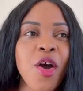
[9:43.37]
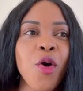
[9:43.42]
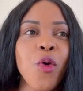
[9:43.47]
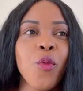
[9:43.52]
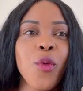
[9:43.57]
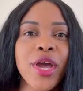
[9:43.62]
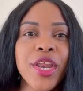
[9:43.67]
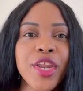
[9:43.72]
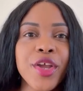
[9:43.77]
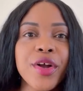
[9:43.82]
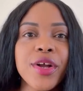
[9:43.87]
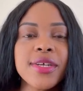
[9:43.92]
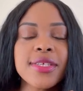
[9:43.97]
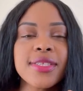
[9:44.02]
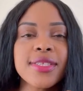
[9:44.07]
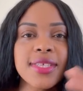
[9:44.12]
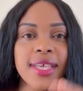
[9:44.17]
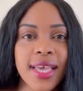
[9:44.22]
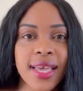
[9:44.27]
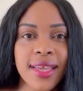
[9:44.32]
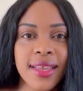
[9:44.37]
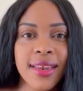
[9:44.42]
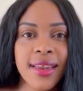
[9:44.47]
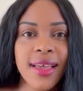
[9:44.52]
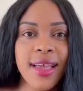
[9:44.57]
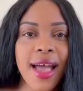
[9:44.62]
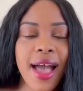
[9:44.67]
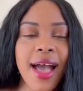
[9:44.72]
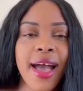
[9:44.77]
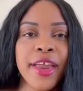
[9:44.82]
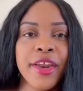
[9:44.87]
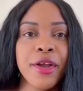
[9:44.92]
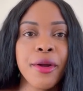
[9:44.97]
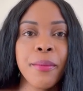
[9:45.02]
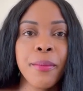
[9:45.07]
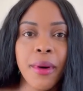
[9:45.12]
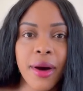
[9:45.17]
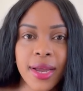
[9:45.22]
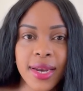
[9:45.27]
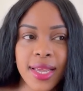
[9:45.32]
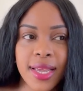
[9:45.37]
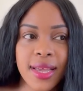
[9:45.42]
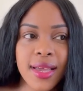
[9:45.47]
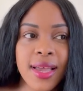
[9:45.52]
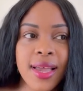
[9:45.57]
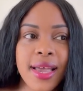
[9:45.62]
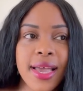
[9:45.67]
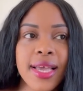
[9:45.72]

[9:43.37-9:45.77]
when your skin and your body